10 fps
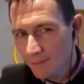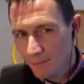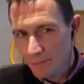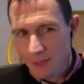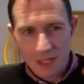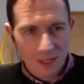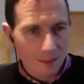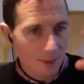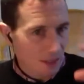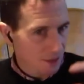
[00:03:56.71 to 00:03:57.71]

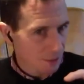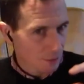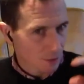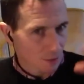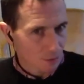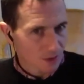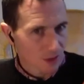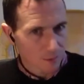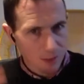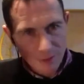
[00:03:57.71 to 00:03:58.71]
Maybe I know where I want to go.
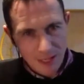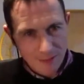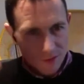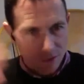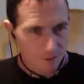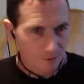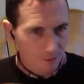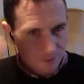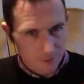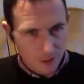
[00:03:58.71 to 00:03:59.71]
Maybe I have sort of 4 or
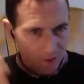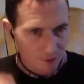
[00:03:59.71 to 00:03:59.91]
5 different